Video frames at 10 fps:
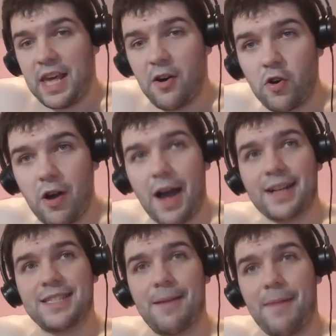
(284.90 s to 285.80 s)
he
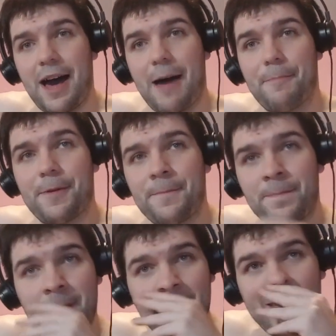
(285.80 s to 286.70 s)
locks him up
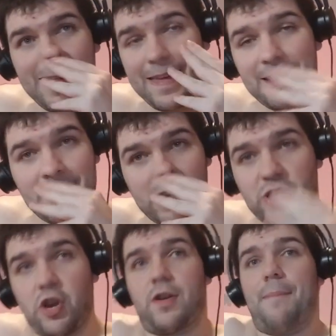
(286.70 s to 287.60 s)
to
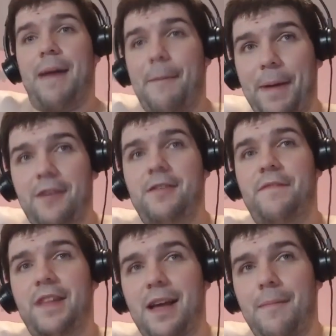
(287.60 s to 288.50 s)
choke him out by
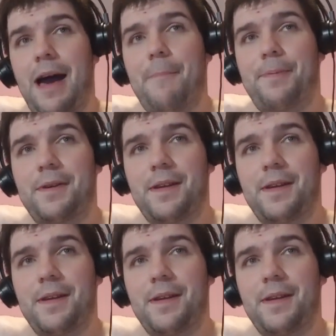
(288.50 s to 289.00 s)
lifting him up.